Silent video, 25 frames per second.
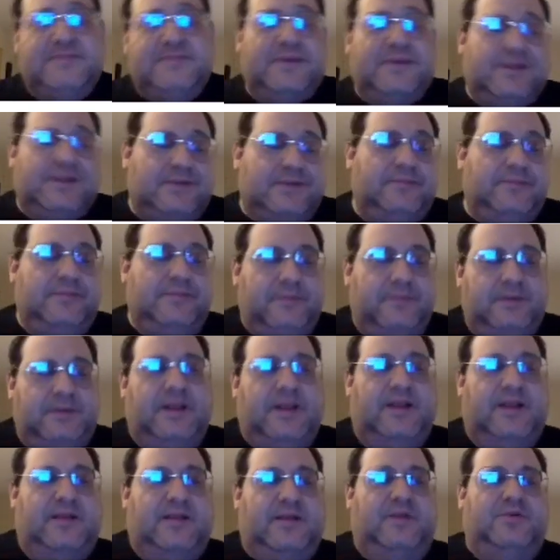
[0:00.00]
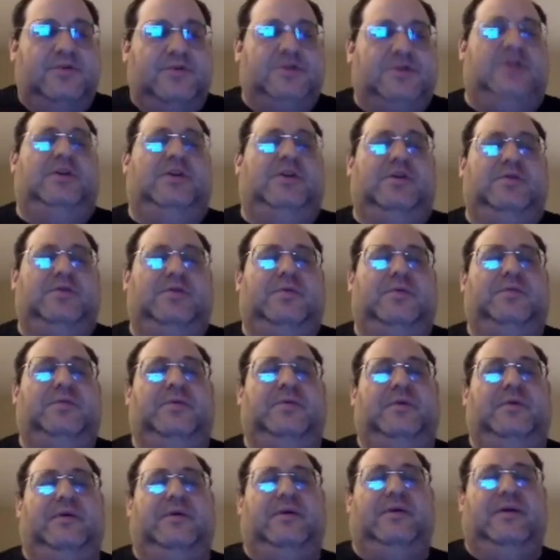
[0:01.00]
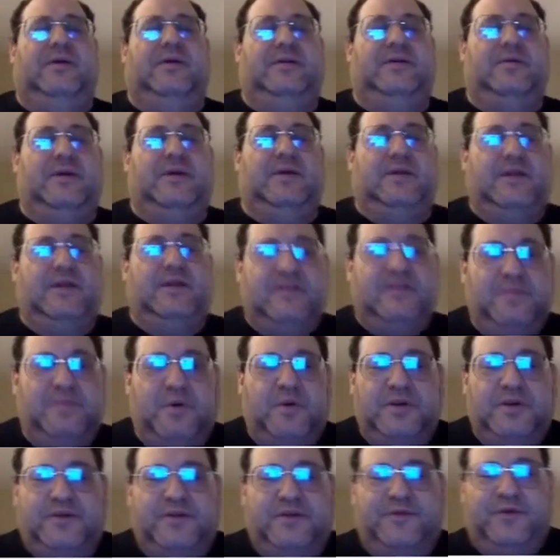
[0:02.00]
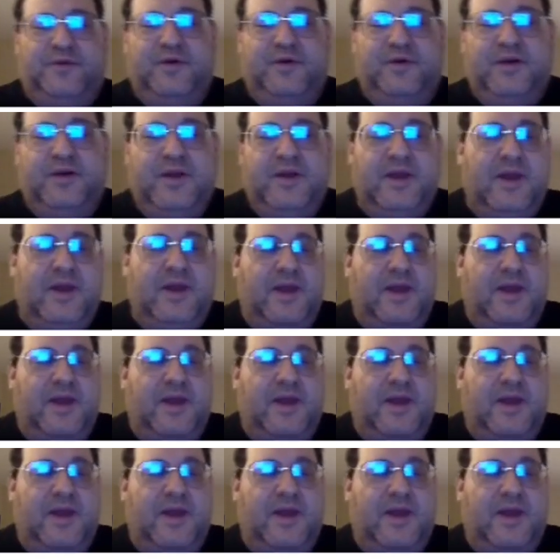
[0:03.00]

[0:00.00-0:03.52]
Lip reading: but that's usually not what we're going to write an exporter for.